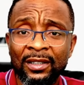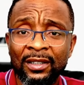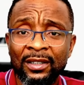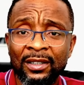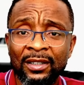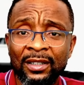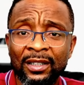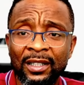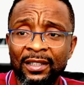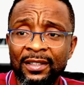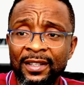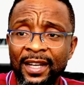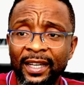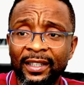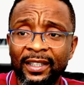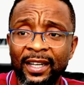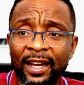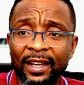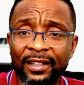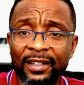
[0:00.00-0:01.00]
It
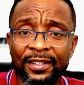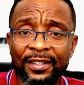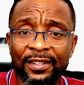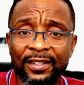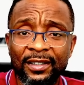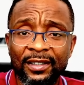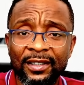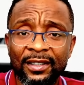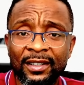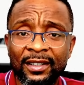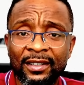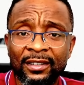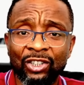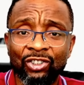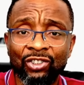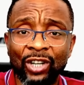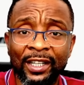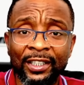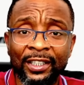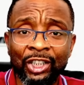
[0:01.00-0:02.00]
negates the
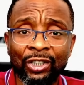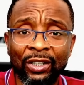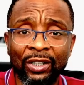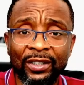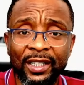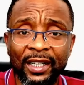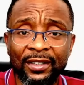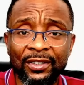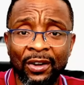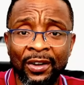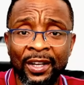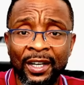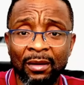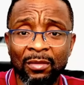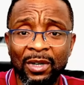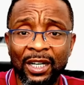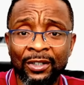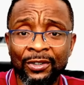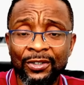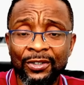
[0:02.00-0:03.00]
tradition they are talking
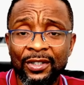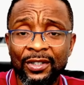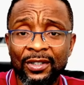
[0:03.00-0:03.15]
about.